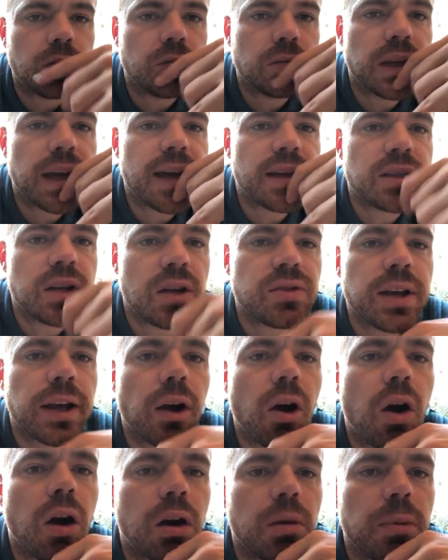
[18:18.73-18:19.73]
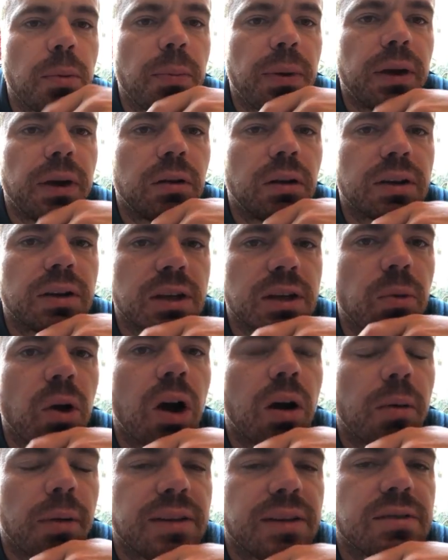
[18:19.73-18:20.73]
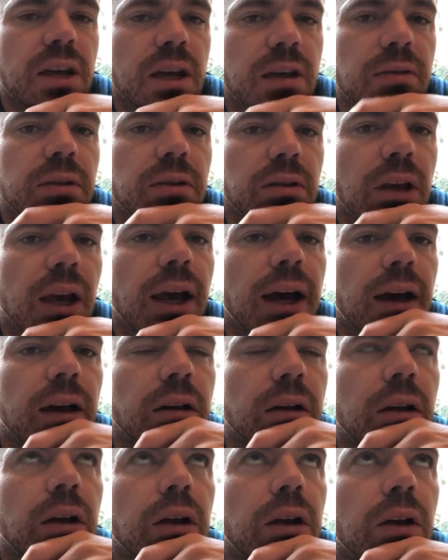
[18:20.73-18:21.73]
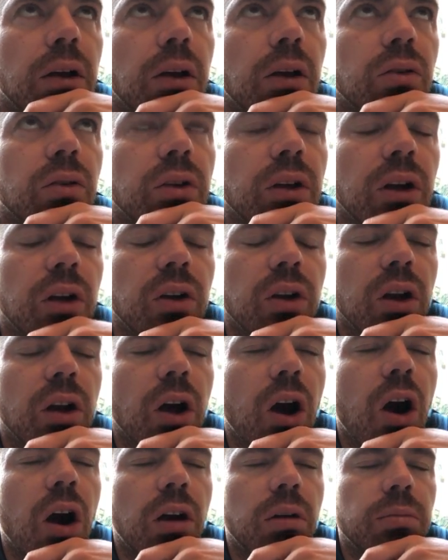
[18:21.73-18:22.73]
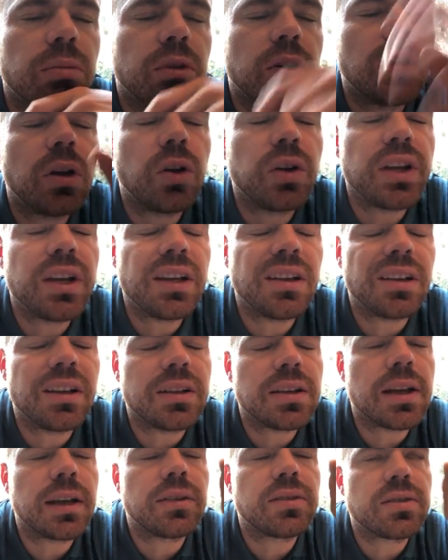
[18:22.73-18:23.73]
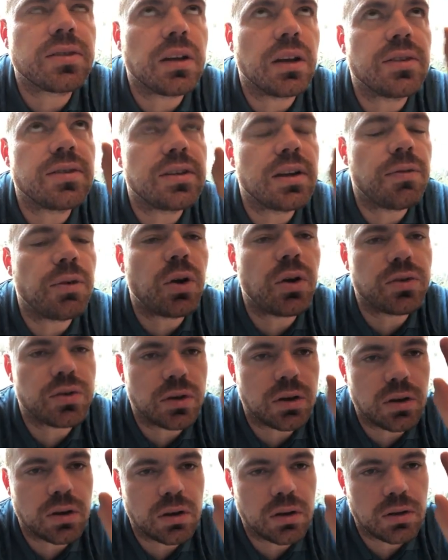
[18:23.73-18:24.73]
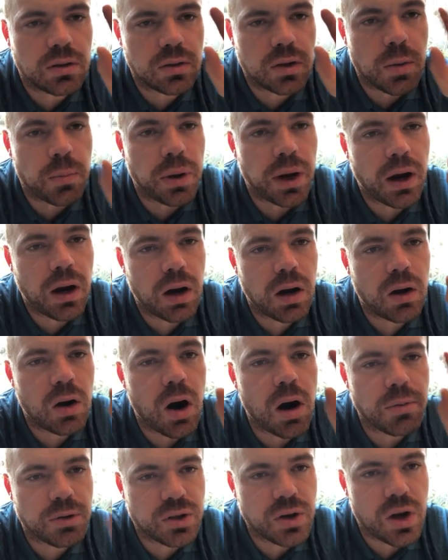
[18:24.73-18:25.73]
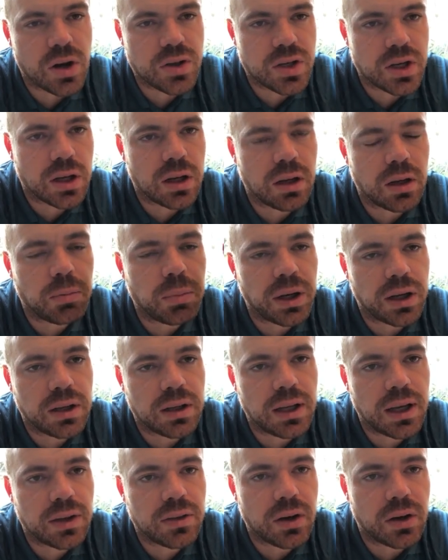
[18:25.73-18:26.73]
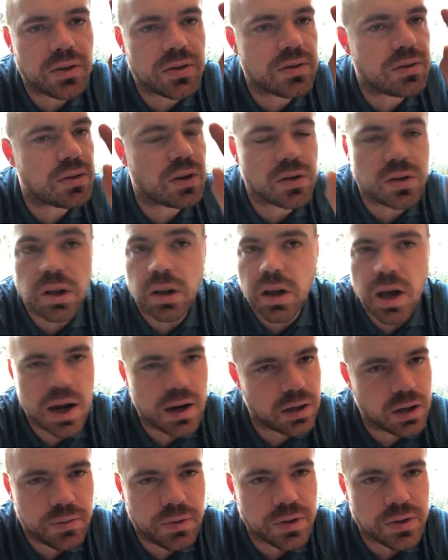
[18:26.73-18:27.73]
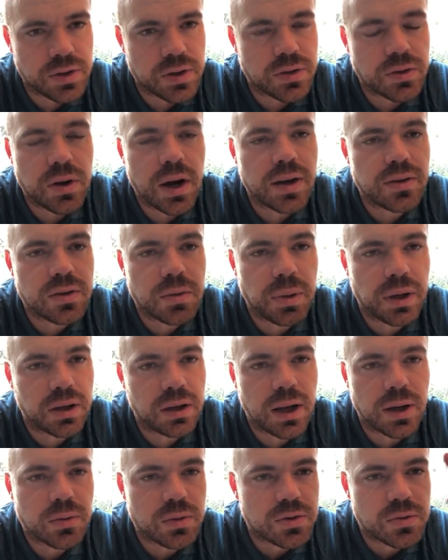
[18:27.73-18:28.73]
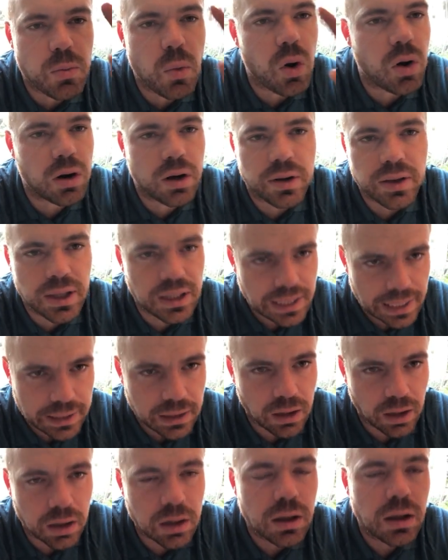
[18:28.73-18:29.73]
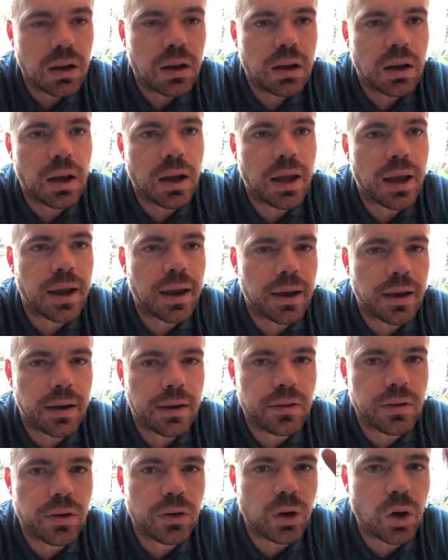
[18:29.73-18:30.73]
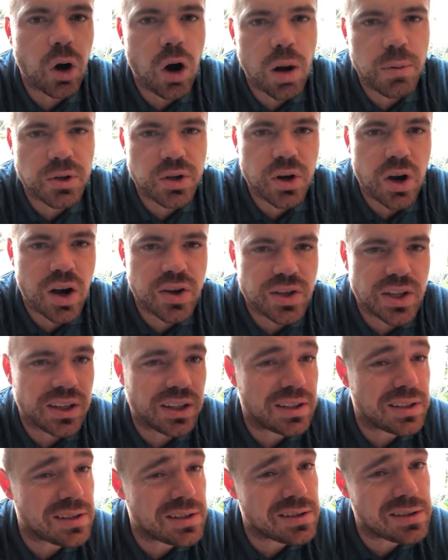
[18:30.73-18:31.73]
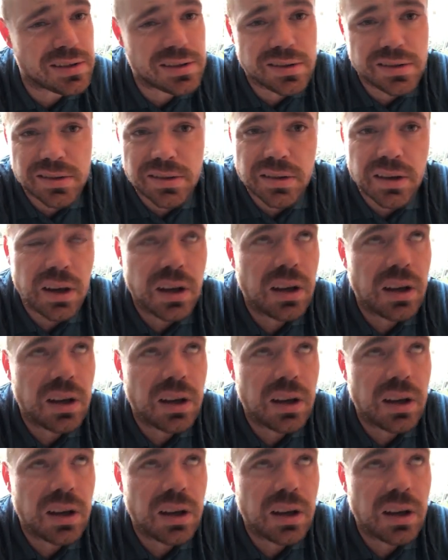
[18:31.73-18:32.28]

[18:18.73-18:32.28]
Yeah, sounds like Arb a bit, except Arb has David. Yeah, Arb, you know, it's difficult to compare arbitraging and BitConnect. There's a lot of differences, right? So BitConnect was more in the lending, and you know, arbitraging is